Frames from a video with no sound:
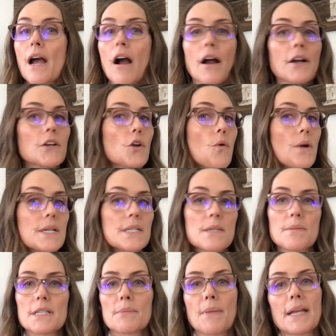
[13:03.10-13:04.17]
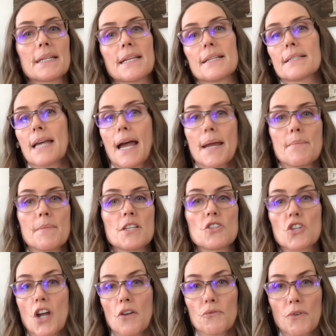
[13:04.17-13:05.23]
aren't going to be spending time in
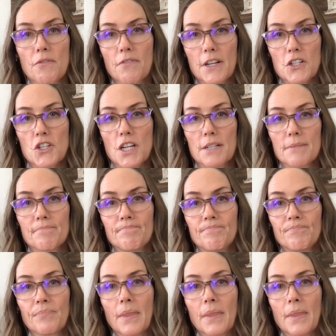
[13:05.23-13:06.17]
genre fiction.